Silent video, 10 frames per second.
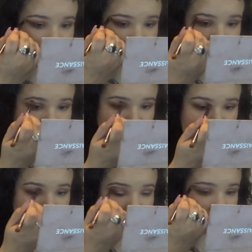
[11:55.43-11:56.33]
just
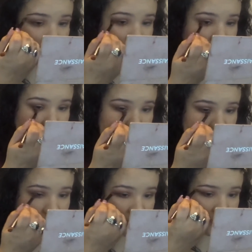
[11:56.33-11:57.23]
blend it right
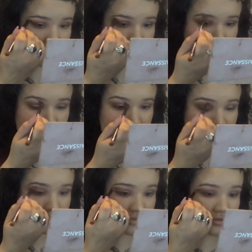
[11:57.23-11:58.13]

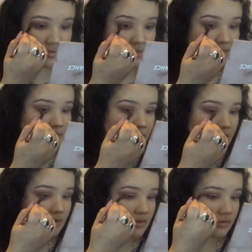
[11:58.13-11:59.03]
into
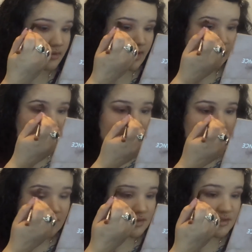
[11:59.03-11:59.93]
the other
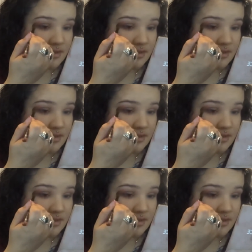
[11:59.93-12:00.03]
colors.